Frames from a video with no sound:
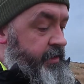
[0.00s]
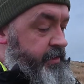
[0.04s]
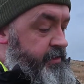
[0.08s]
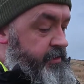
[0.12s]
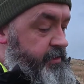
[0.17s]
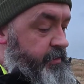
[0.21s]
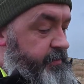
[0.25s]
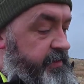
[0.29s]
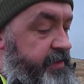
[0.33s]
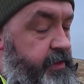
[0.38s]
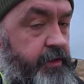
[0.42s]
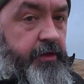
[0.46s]

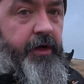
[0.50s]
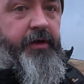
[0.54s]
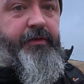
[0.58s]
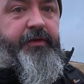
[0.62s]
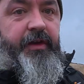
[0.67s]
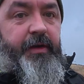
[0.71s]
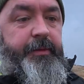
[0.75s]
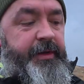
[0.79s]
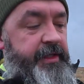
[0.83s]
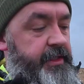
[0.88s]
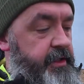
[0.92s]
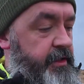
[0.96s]
So we've still got a
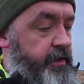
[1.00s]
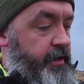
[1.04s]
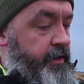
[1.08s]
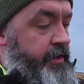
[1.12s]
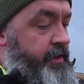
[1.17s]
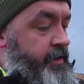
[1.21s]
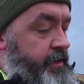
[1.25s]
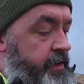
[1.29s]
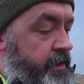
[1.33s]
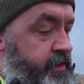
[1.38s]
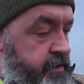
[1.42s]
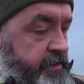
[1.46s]
fair bit to go
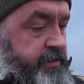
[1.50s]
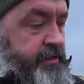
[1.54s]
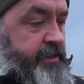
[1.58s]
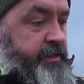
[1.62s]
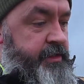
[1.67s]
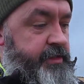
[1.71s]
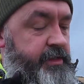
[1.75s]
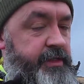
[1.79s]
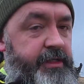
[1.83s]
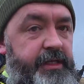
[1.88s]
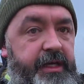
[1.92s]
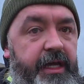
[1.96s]

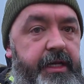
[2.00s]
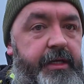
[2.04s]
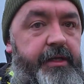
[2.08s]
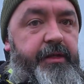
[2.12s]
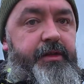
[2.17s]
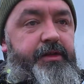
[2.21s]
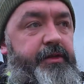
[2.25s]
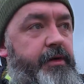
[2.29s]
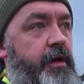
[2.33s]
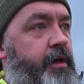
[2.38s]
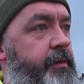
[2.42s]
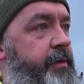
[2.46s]
to the end of the
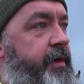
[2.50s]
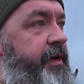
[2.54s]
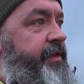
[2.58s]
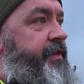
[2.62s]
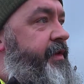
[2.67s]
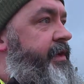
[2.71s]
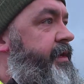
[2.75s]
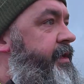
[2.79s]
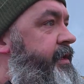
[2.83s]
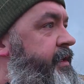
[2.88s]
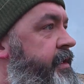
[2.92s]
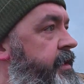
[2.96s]
trail, but I
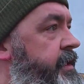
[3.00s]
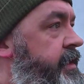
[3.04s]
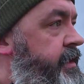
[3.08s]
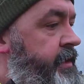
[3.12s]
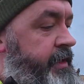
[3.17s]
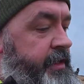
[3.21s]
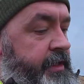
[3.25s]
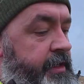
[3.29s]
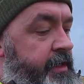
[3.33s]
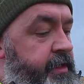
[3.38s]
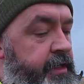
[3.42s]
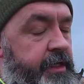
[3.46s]
think
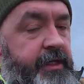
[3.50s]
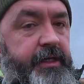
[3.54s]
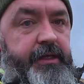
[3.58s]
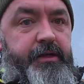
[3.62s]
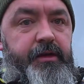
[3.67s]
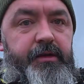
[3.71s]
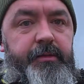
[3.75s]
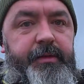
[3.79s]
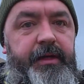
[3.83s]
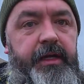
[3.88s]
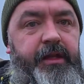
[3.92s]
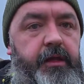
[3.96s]
it's
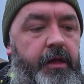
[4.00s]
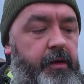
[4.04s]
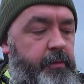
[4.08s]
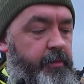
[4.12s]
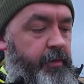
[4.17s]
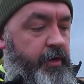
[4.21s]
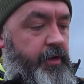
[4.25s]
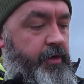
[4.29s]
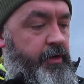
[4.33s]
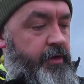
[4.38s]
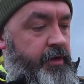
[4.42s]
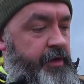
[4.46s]
going to be a lot
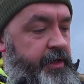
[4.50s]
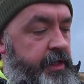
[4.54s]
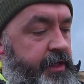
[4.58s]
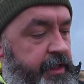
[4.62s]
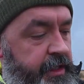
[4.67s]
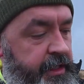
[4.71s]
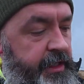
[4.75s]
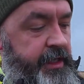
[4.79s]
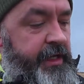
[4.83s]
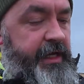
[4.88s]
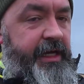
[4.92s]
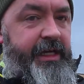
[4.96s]
more
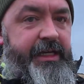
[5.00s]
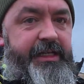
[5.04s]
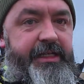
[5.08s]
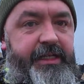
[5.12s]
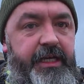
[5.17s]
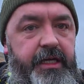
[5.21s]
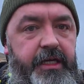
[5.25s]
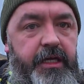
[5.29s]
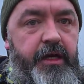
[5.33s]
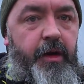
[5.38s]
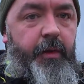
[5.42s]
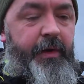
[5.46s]

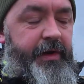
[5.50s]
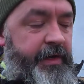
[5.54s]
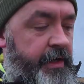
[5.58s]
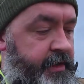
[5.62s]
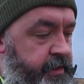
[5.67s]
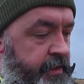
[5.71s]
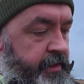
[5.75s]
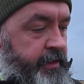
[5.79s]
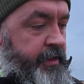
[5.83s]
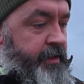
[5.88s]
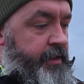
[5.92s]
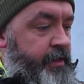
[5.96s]
easier going
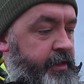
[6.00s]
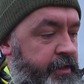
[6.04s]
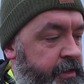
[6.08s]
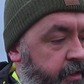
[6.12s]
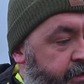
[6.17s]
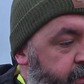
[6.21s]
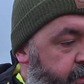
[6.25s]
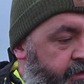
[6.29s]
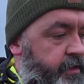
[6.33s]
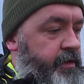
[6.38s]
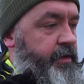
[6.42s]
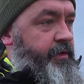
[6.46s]

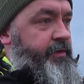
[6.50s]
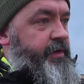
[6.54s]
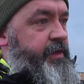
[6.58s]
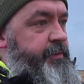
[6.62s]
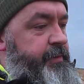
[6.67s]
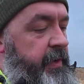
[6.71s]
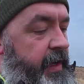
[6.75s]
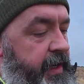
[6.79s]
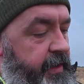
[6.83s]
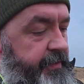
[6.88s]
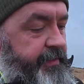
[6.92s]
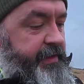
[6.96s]
on this
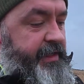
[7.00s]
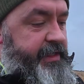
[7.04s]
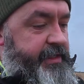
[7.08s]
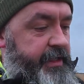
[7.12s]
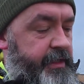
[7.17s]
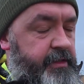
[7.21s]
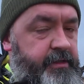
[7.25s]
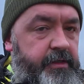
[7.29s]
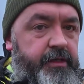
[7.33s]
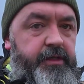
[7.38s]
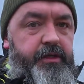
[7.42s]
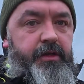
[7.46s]
part of the
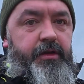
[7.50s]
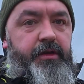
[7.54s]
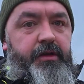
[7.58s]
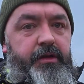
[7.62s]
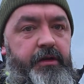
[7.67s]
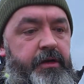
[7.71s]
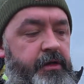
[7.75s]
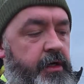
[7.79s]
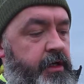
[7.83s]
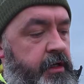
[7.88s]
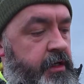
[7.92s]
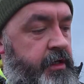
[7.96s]
descent.
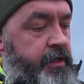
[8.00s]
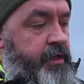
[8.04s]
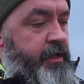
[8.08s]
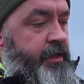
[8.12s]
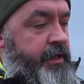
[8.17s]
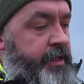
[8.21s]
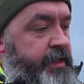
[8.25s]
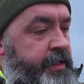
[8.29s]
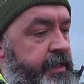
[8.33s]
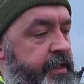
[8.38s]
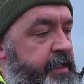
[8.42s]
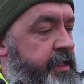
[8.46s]
So
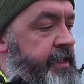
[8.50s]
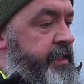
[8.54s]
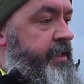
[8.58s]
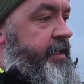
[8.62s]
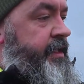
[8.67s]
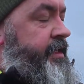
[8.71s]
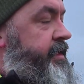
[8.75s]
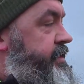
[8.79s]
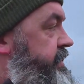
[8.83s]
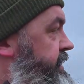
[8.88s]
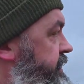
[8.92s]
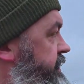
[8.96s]

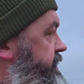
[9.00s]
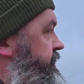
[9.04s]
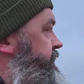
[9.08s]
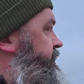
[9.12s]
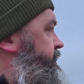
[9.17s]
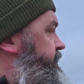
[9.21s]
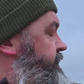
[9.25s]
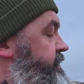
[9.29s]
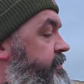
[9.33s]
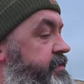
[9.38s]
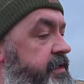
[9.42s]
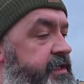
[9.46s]
yeah,
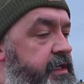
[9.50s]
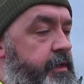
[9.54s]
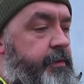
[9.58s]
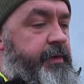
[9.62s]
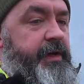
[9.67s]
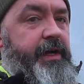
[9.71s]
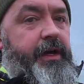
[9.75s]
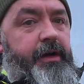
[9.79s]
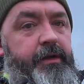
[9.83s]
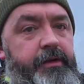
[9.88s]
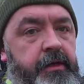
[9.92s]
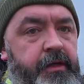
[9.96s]
we'll see how we
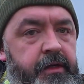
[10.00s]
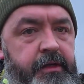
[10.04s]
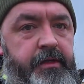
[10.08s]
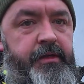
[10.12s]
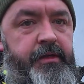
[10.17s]
go on.